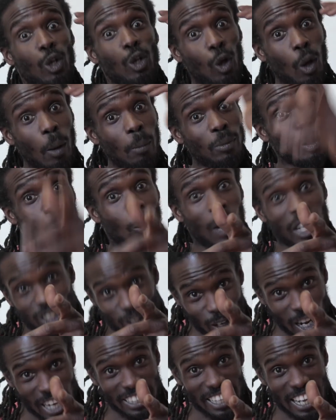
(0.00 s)
People should
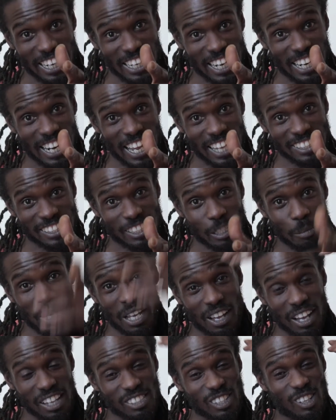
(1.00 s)
come to watch Grandad
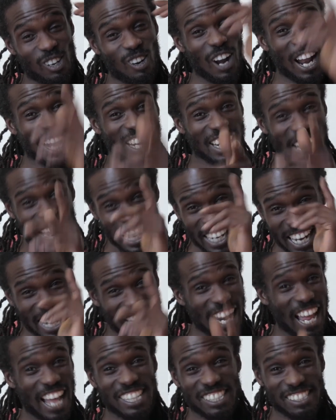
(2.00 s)
Anansi, because
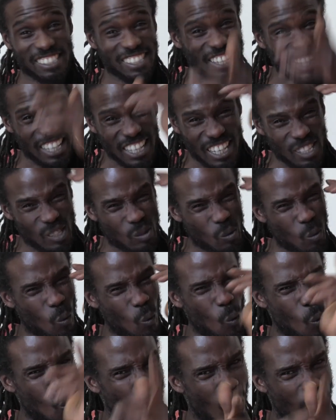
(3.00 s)
Grandad Anansi
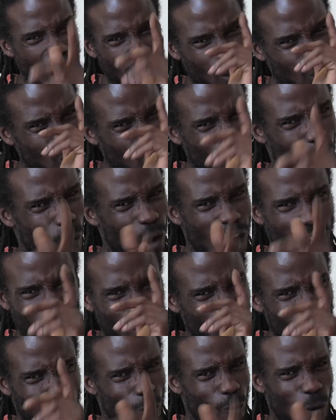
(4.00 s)
is
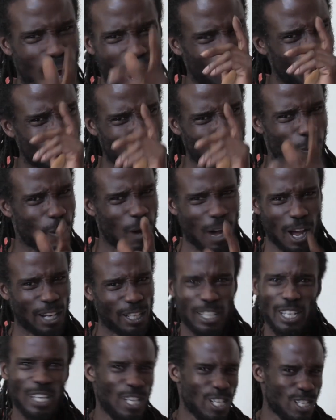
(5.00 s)

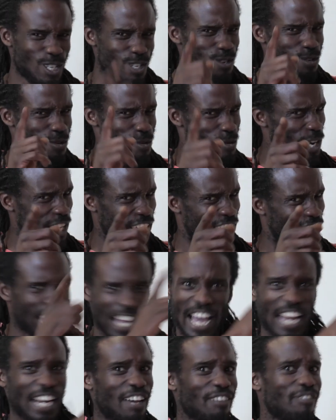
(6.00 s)
one
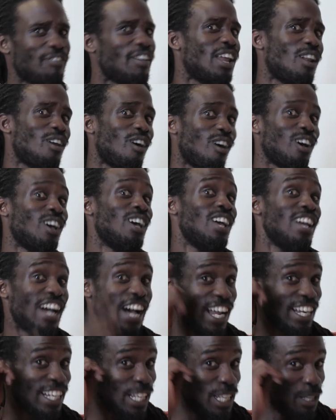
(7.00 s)
tricky kind of
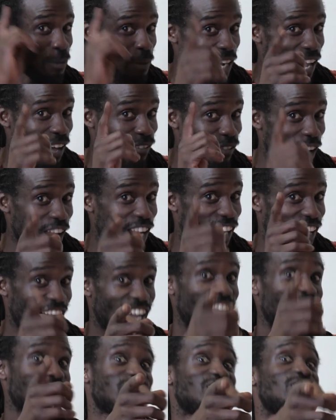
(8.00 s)
fellow, and he will
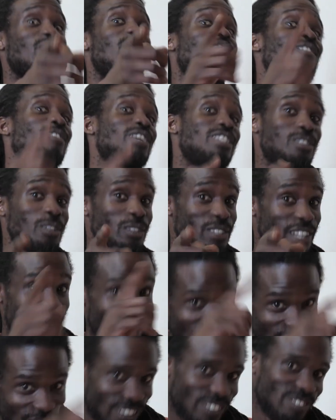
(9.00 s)
have all kind of
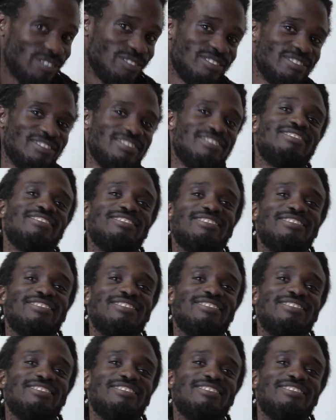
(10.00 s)
stories to tell you.